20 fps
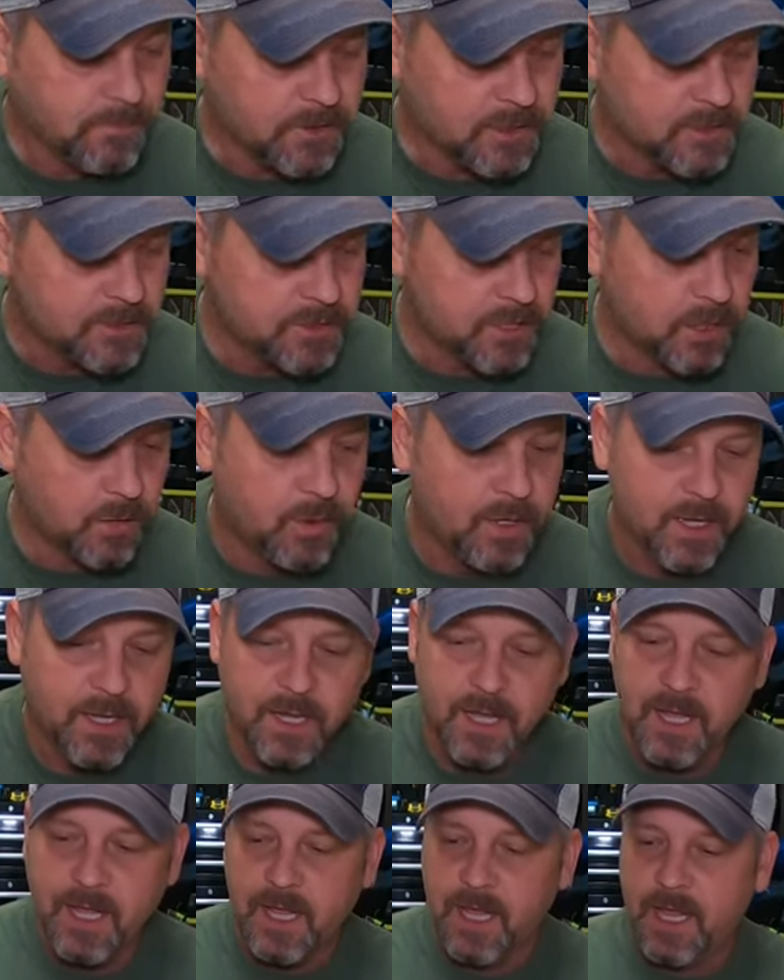So,
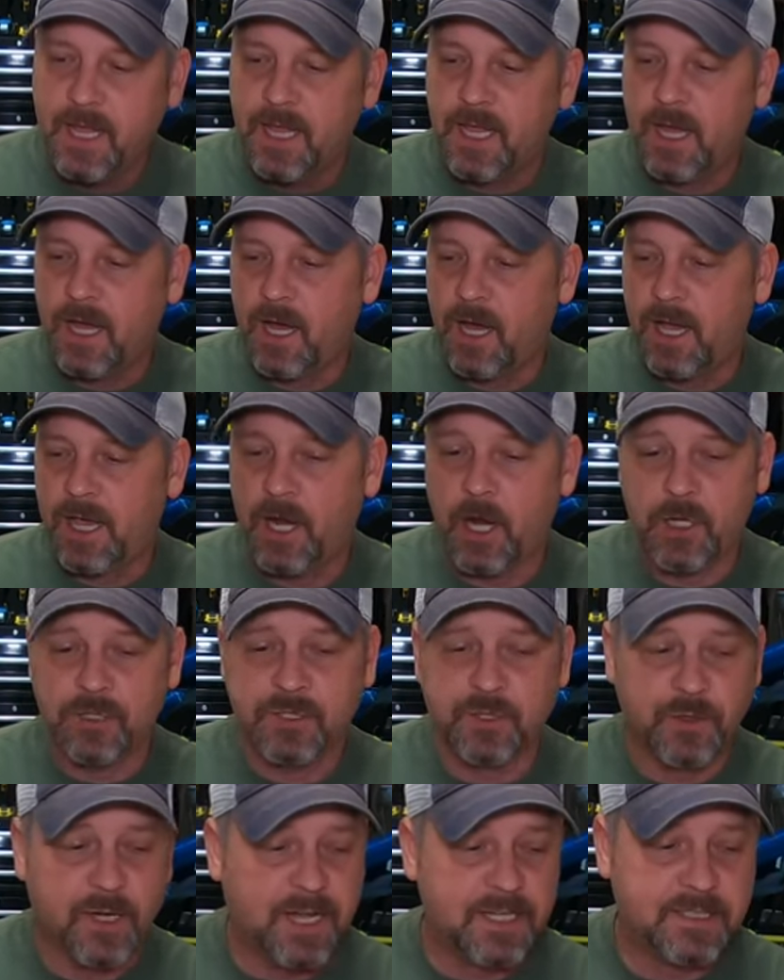uh, and
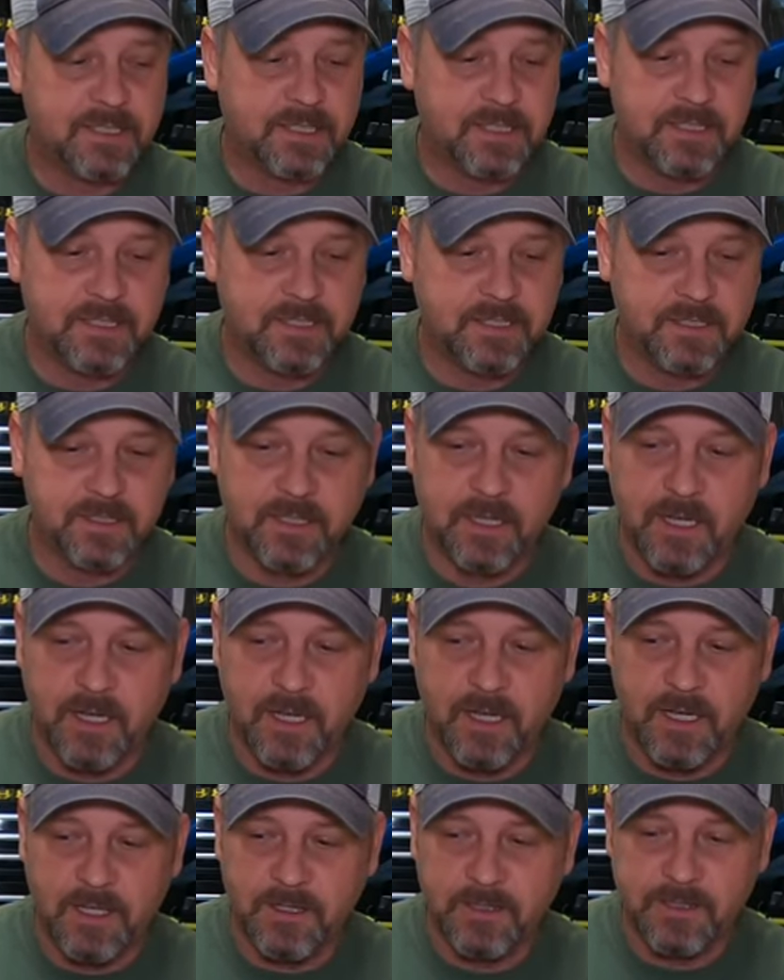also guys, this,
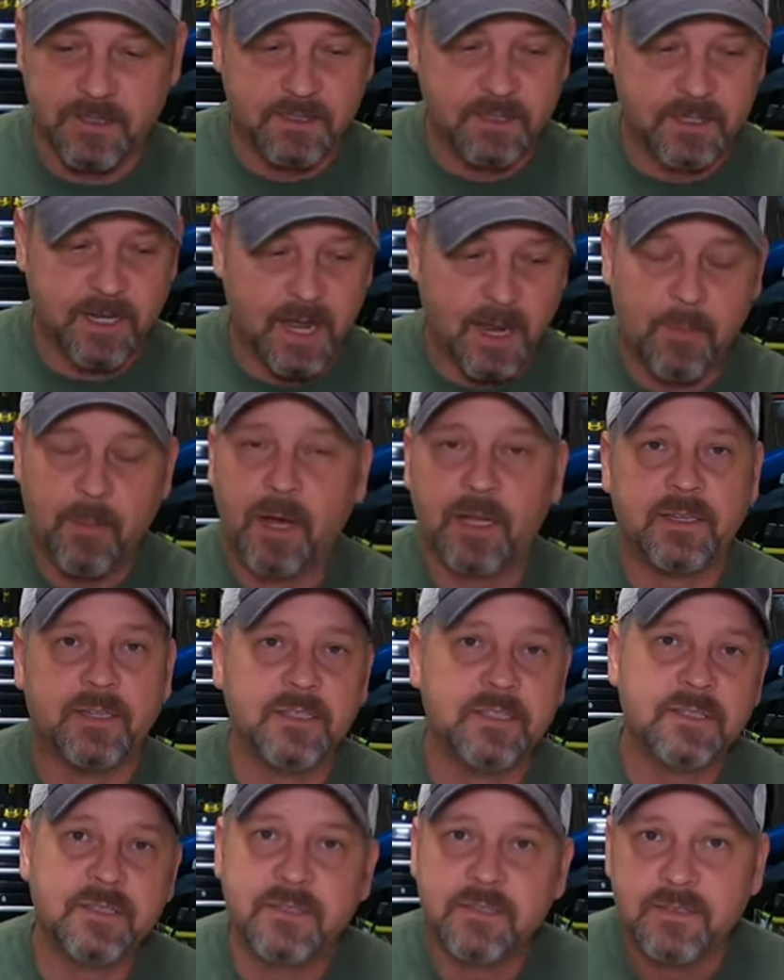uh, I bought
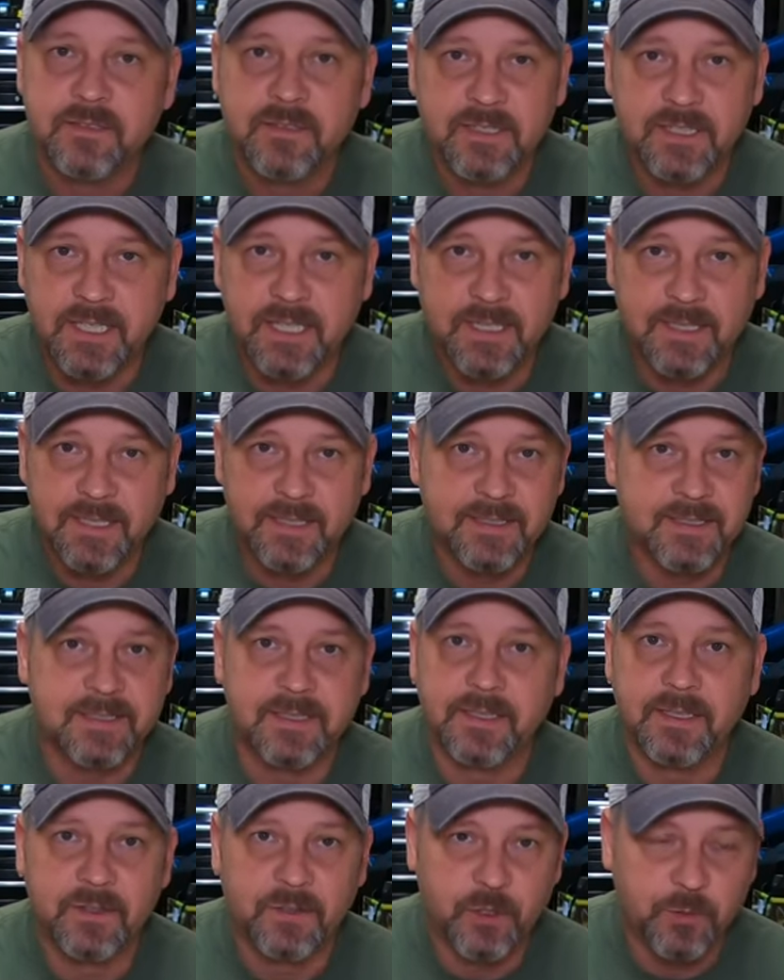this. ZEAK didn't
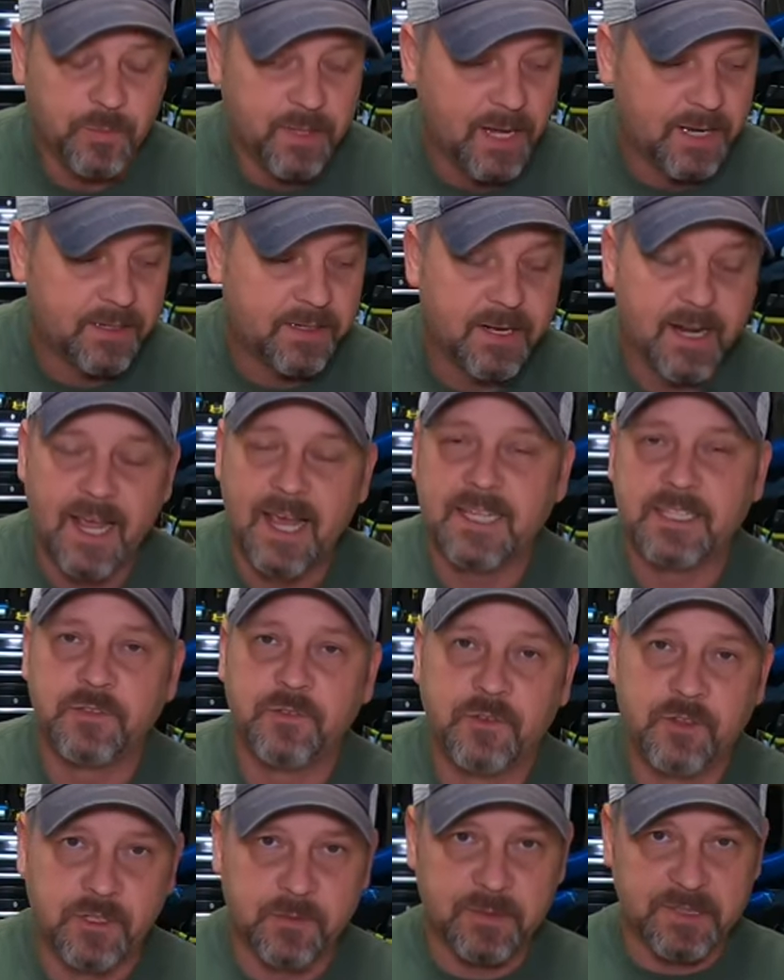send it to me. I didn't ask
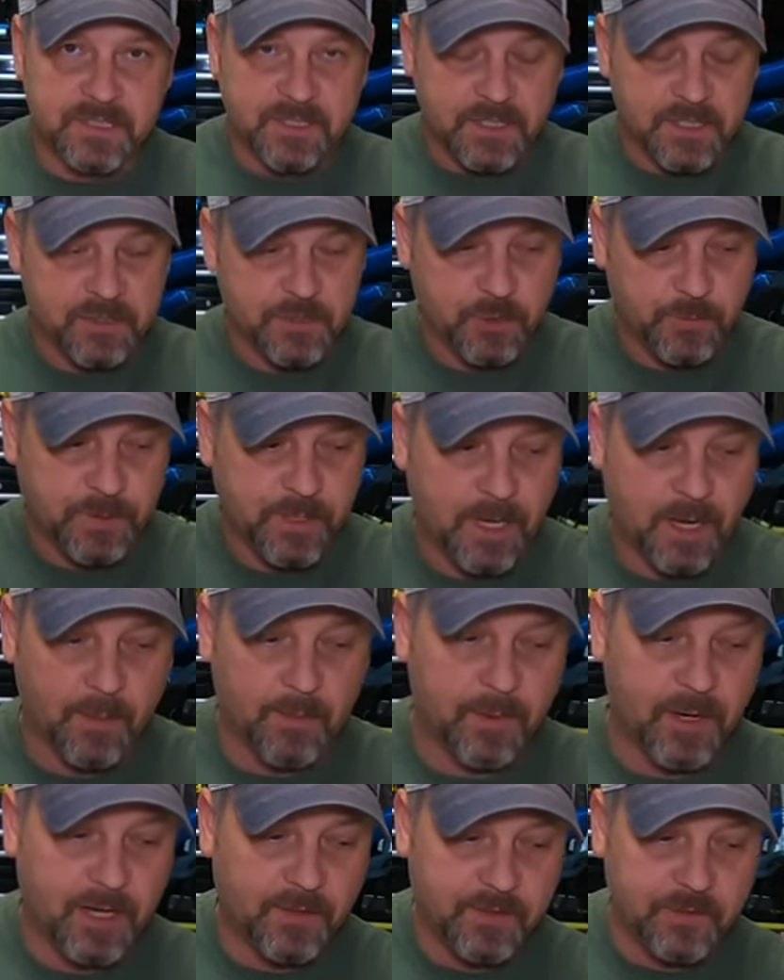for them to send it to me. I
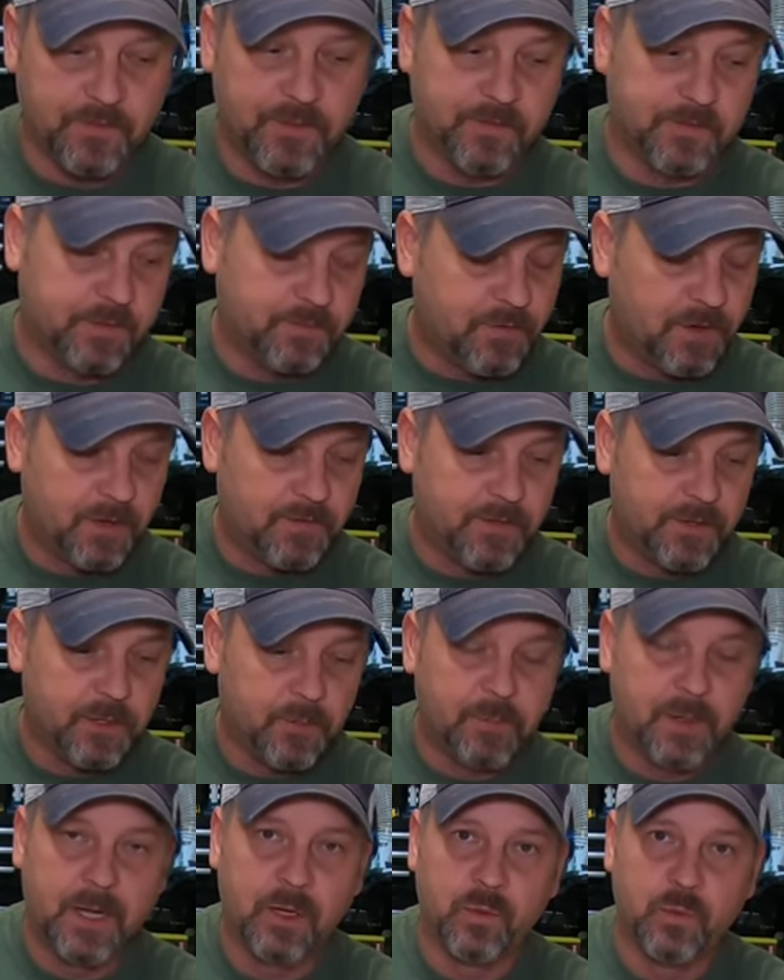bought the
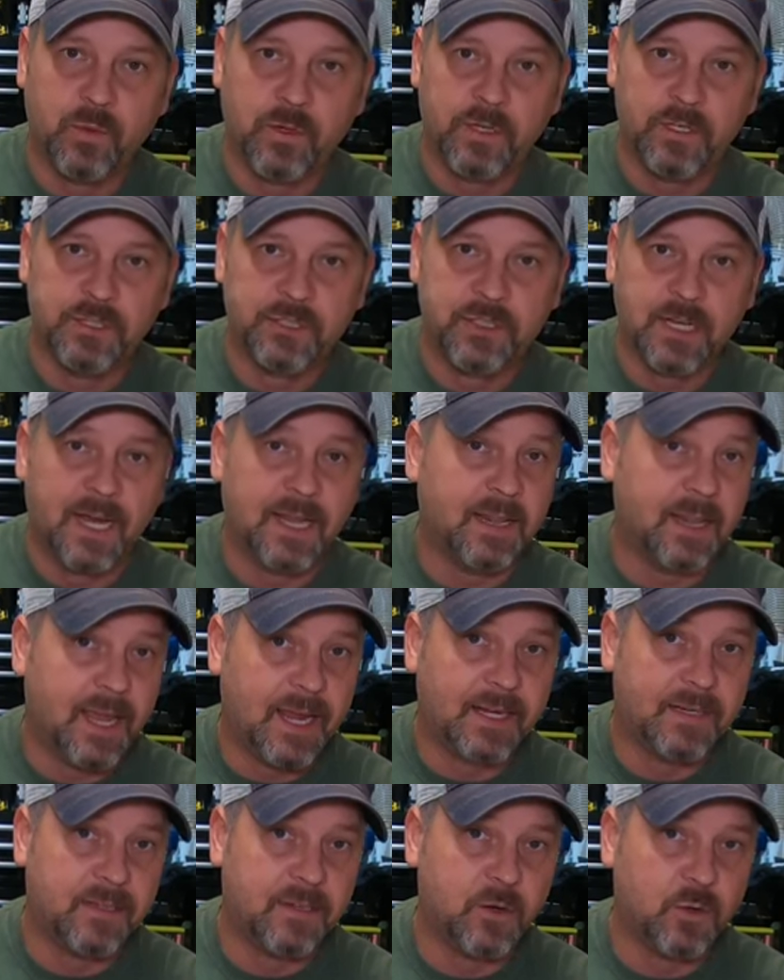5,500 pound winch. I
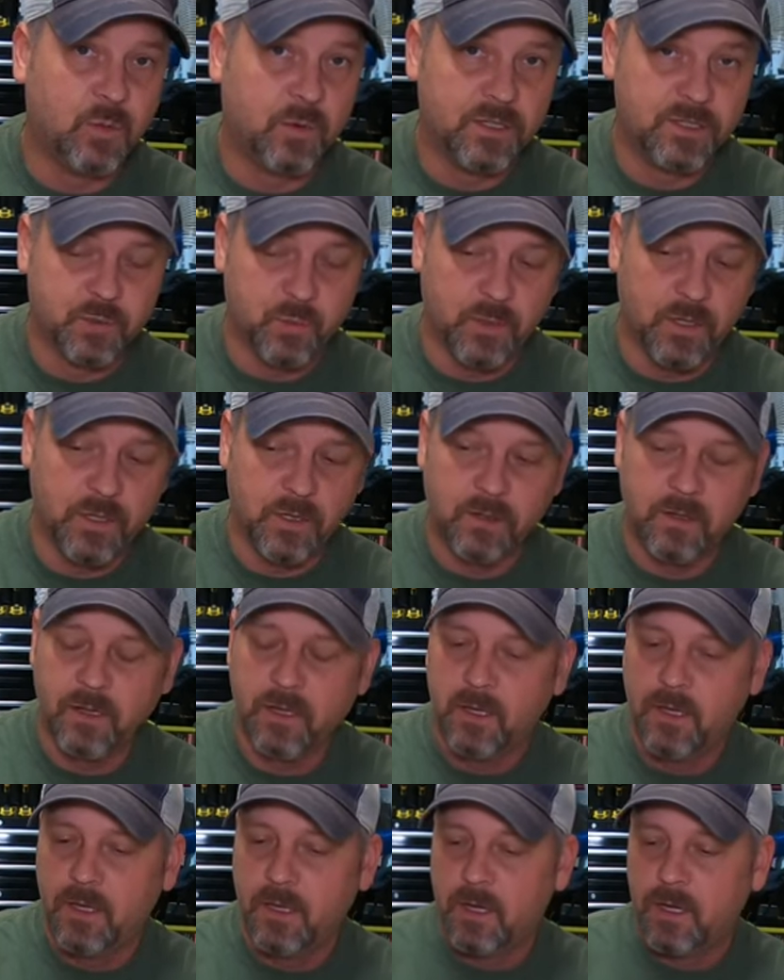liked it, it works well.